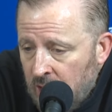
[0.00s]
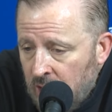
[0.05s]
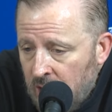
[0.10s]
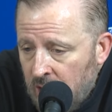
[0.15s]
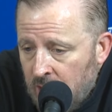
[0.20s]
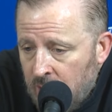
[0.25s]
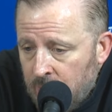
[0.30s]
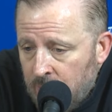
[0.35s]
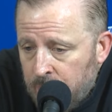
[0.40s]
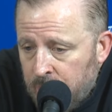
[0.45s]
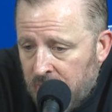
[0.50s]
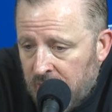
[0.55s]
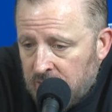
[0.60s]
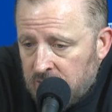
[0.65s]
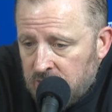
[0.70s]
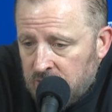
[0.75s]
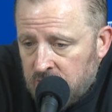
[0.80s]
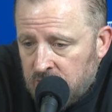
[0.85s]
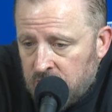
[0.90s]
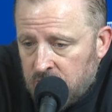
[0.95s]
uh,
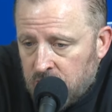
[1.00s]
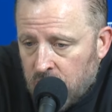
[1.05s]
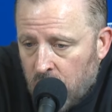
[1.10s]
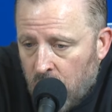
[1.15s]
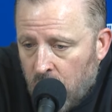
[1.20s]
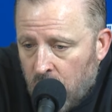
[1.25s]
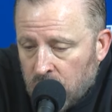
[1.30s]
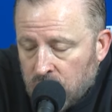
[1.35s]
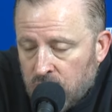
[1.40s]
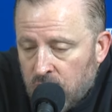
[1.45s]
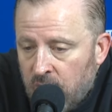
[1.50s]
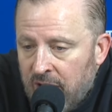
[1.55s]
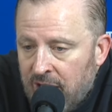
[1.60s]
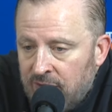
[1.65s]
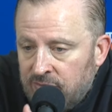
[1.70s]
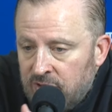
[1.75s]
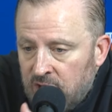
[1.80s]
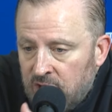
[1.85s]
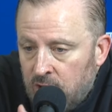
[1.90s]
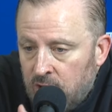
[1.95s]
but to also
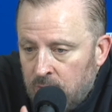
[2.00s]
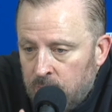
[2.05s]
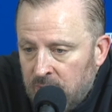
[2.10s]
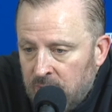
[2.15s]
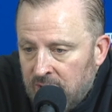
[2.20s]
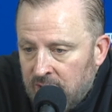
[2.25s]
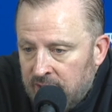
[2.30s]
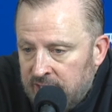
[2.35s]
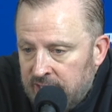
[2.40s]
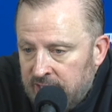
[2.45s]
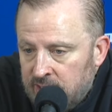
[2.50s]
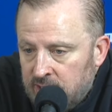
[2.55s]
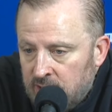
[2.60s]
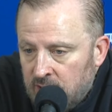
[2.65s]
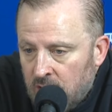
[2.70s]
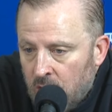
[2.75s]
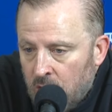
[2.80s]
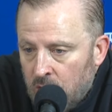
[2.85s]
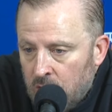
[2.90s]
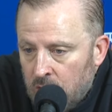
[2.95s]
have the humility
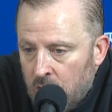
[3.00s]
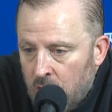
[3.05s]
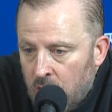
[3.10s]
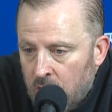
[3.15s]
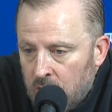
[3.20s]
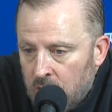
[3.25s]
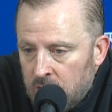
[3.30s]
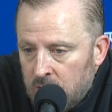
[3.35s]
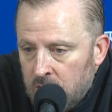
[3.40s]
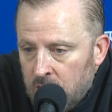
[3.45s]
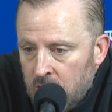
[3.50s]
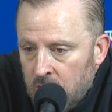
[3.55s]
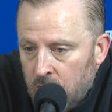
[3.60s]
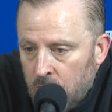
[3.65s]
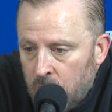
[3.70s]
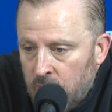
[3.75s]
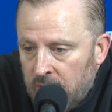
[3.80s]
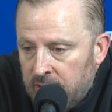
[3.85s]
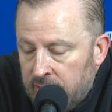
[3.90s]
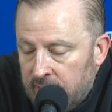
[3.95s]
to go along
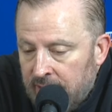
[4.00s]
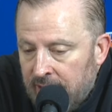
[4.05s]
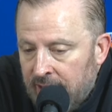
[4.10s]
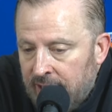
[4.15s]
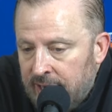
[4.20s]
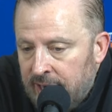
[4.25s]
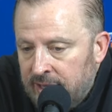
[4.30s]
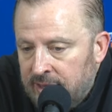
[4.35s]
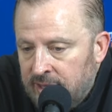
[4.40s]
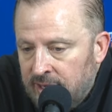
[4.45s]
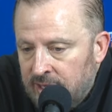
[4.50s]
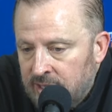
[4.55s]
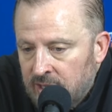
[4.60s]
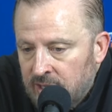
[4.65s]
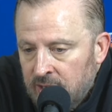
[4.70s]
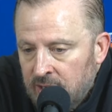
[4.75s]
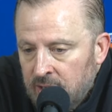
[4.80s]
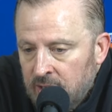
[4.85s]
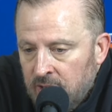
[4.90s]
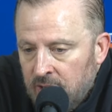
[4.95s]
with that, I think
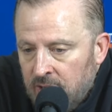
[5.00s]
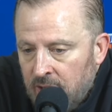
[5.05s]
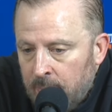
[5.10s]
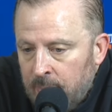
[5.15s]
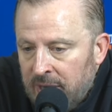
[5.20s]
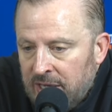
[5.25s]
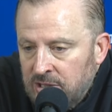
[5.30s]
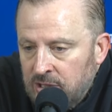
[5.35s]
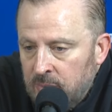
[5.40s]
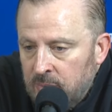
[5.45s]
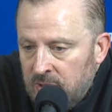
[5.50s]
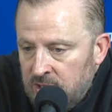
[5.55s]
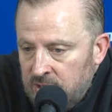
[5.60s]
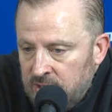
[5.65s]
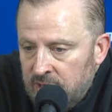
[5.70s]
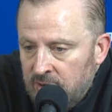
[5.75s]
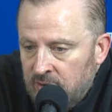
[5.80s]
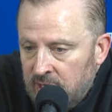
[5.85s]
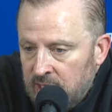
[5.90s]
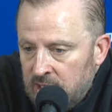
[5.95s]
that makes him
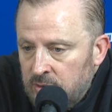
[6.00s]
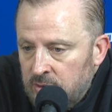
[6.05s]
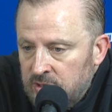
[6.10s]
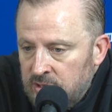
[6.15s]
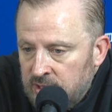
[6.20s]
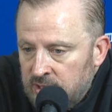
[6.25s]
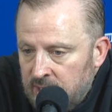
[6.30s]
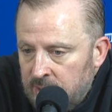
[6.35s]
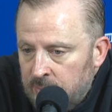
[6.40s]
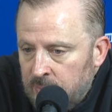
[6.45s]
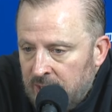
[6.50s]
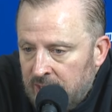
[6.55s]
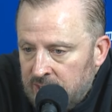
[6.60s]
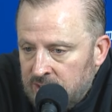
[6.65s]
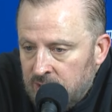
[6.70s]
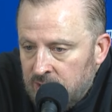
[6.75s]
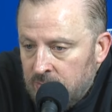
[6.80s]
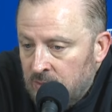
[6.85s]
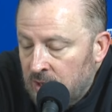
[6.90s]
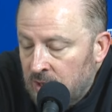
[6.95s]
endearing to his
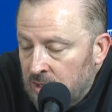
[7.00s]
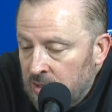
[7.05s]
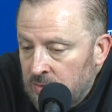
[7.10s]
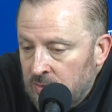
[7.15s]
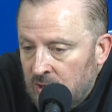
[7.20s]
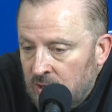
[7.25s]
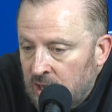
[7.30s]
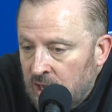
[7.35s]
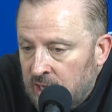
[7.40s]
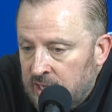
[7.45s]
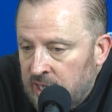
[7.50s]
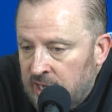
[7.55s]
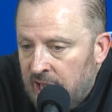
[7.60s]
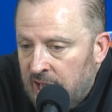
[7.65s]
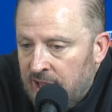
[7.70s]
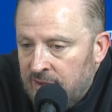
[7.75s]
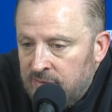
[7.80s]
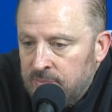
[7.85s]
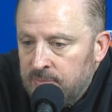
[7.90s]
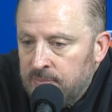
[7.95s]
teammates, and we're, we're lucky
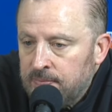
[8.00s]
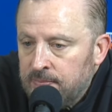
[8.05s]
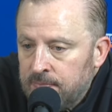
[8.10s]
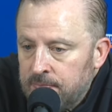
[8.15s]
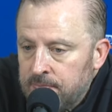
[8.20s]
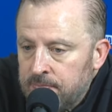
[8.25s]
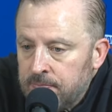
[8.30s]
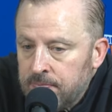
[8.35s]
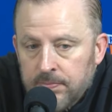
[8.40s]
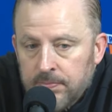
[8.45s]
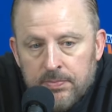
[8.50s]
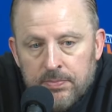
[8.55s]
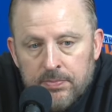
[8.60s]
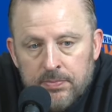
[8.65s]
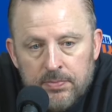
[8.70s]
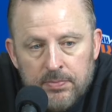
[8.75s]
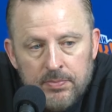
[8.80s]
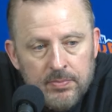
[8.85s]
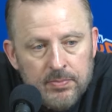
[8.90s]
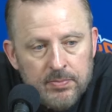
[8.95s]
to have him. There, was, there was a
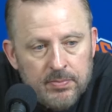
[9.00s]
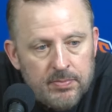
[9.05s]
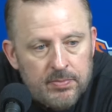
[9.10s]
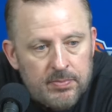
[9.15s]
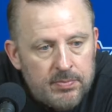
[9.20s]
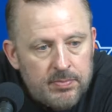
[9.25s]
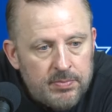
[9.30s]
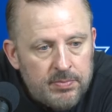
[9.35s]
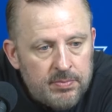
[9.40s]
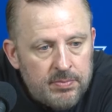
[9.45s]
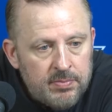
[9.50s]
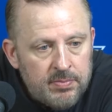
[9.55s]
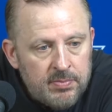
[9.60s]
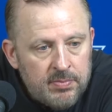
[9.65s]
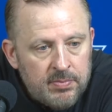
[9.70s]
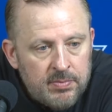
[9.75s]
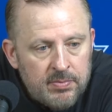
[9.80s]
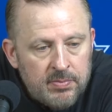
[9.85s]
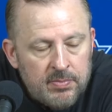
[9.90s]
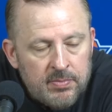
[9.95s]
stretch there where
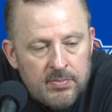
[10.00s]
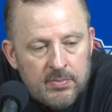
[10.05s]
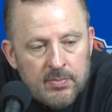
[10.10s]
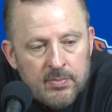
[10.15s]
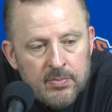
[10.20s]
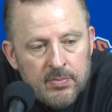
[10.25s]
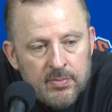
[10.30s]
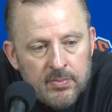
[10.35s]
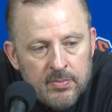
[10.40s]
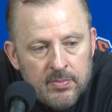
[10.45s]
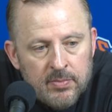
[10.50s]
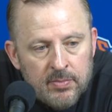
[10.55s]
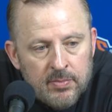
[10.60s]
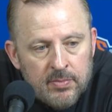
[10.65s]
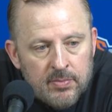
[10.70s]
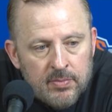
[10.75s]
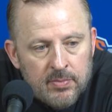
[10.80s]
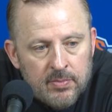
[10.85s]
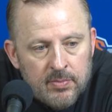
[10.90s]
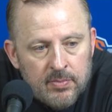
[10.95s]
Bogey seemed just
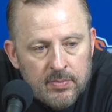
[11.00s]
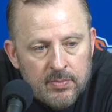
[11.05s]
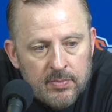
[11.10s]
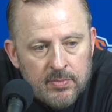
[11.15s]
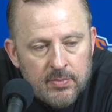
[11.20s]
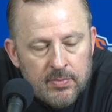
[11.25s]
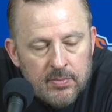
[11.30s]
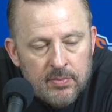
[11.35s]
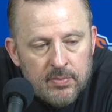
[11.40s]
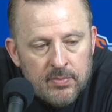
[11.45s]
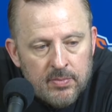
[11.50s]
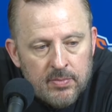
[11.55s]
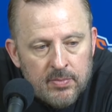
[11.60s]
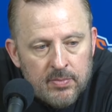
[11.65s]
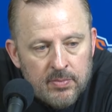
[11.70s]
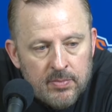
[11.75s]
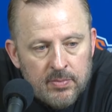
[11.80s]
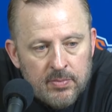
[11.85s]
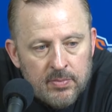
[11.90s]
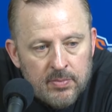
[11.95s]
out of rhythm
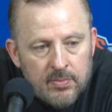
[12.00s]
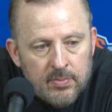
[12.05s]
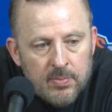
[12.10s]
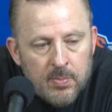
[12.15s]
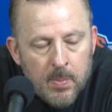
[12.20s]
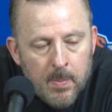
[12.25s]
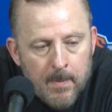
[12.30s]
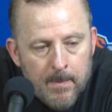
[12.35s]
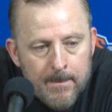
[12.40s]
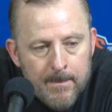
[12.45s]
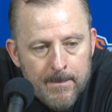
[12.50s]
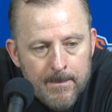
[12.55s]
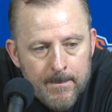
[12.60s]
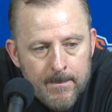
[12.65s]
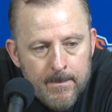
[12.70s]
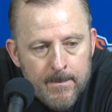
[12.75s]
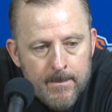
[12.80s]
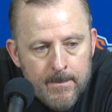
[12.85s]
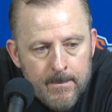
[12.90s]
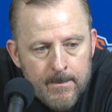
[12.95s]
completely earlier this season.
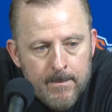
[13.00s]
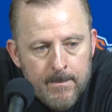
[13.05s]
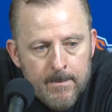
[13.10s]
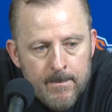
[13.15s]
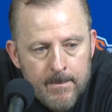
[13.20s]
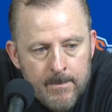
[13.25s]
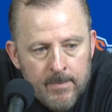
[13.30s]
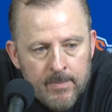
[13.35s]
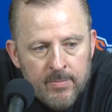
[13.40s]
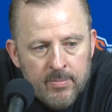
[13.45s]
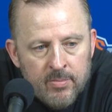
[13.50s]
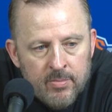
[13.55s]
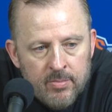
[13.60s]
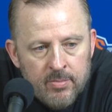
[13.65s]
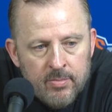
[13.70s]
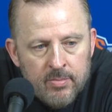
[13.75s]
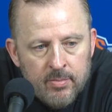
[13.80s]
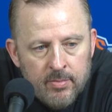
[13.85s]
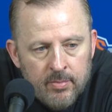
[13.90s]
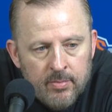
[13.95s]
Just the last six games,
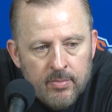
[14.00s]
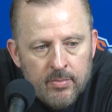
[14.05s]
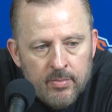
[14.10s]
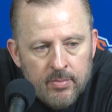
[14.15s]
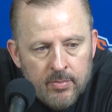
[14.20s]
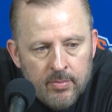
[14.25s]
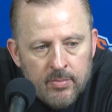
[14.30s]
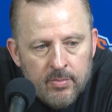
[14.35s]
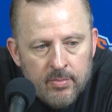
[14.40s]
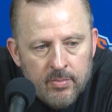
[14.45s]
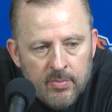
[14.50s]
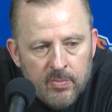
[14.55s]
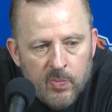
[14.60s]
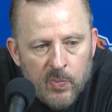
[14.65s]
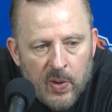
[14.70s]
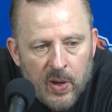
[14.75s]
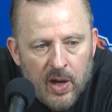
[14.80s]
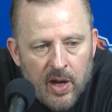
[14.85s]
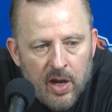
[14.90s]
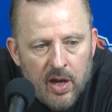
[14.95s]
double figures, four times.
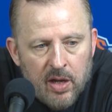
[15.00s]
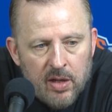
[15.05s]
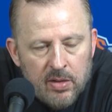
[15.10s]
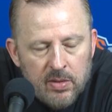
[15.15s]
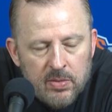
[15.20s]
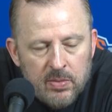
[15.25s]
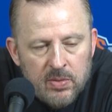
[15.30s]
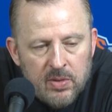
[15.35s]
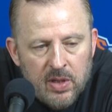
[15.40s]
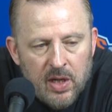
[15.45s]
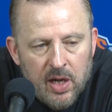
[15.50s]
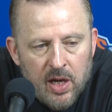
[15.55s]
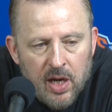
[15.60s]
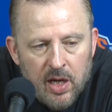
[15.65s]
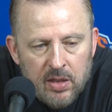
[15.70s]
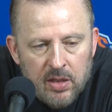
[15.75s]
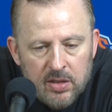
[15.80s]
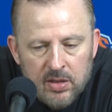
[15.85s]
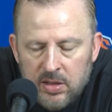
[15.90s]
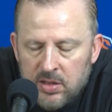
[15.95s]
What have yeah, you seen from him?
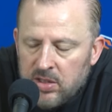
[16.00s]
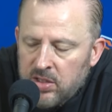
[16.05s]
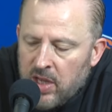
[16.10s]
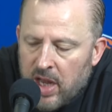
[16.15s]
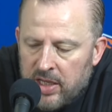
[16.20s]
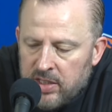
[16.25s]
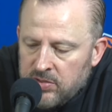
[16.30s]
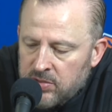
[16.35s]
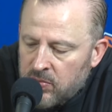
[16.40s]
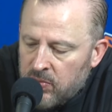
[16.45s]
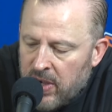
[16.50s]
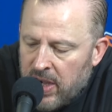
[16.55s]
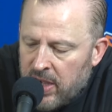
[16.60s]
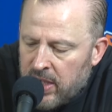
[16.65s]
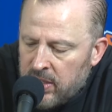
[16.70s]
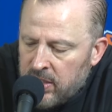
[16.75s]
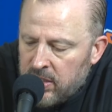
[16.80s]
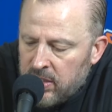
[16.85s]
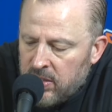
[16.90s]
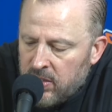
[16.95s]
Yeah, it's
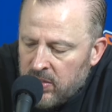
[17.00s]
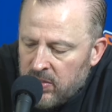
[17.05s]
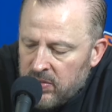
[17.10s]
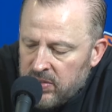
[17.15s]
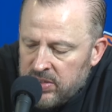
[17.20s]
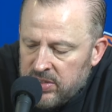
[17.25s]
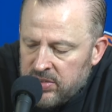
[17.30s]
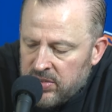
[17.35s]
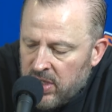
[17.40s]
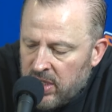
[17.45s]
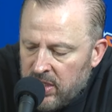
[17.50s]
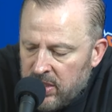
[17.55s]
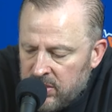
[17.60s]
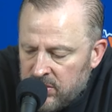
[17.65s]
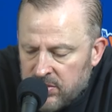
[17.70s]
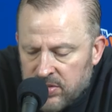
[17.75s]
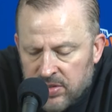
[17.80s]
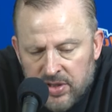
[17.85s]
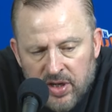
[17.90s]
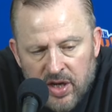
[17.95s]
great. You know, he's,
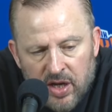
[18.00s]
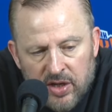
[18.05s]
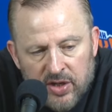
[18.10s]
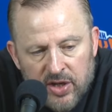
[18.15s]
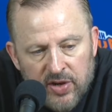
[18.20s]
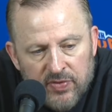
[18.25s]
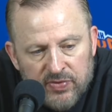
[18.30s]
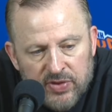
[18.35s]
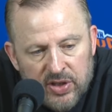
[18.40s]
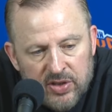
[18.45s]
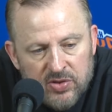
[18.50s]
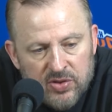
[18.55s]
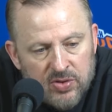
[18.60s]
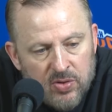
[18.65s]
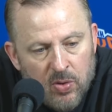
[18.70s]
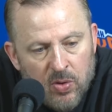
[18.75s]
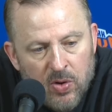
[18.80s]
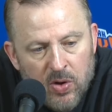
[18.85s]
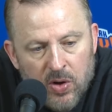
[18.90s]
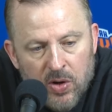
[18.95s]
he's a gifted
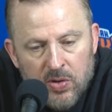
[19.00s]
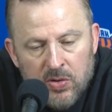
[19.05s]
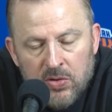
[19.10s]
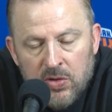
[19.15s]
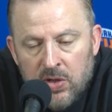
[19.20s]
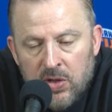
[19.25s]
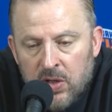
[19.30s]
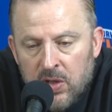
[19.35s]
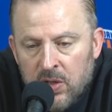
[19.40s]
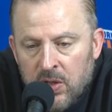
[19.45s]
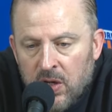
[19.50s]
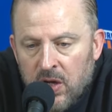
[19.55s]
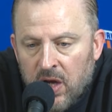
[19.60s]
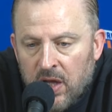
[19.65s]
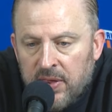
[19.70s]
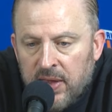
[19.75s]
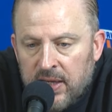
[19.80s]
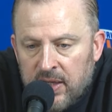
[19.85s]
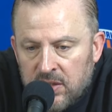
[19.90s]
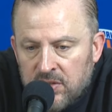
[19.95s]
scorer.
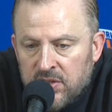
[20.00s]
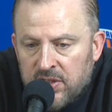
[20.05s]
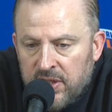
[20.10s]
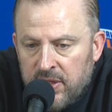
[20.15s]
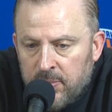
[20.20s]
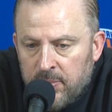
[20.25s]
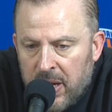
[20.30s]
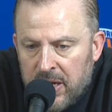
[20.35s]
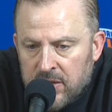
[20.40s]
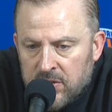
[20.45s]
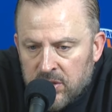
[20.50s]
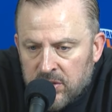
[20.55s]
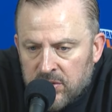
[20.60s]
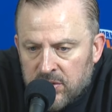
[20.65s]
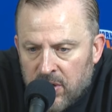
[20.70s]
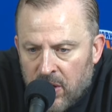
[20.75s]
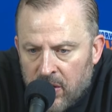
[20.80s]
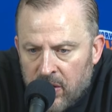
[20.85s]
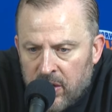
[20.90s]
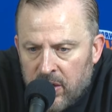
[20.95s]
I think his teammates are
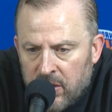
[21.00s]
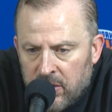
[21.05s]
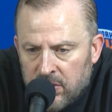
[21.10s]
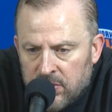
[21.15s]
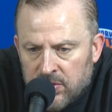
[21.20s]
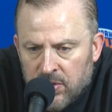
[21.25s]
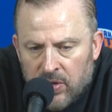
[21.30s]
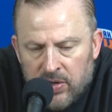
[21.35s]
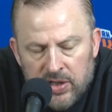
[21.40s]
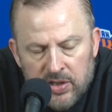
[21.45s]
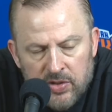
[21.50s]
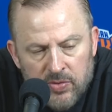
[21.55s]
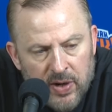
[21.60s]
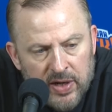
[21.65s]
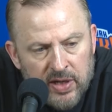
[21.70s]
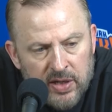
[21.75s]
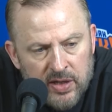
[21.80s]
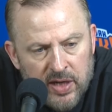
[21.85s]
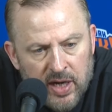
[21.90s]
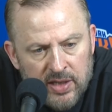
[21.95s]
start, starting to
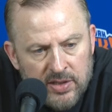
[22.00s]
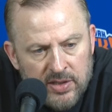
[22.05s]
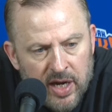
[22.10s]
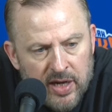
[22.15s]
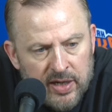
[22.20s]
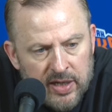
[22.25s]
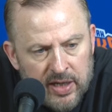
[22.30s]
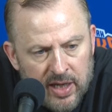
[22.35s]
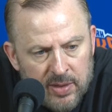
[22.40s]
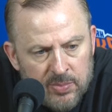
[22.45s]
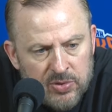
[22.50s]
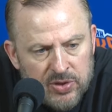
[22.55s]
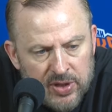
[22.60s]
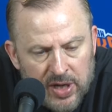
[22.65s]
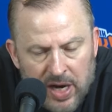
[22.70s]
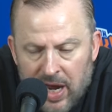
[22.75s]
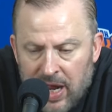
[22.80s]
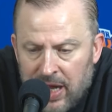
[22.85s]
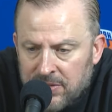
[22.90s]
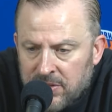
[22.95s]
recognize how to get him
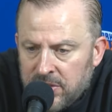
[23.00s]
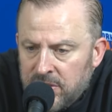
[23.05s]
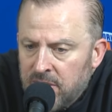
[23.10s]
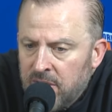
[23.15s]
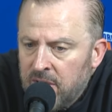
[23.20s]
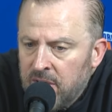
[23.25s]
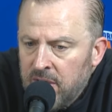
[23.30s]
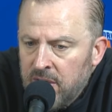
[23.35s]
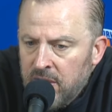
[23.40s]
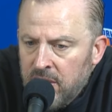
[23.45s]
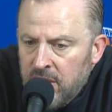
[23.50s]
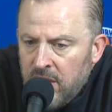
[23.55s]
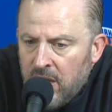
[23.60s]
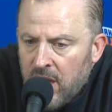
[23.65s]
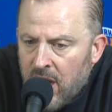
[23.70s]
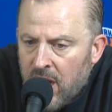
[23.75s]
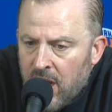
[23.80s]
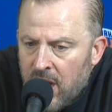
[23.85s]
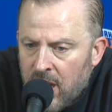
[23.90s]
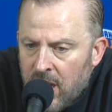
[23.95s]
shots.
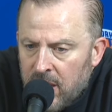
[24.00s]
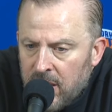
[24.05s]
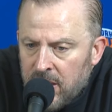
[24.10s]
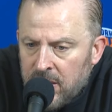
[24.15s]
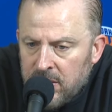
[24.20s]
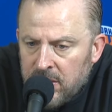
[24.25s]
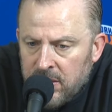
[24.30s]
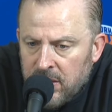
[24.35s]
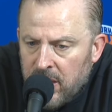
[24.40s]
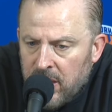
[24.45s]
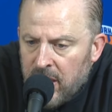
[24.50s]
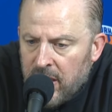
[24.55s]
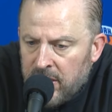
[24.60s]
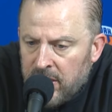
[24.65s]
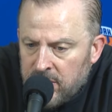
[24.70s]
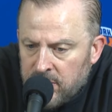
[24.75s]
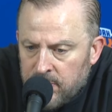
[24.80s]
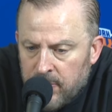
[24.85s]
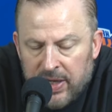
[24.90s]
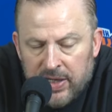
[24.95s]
Uh, and he's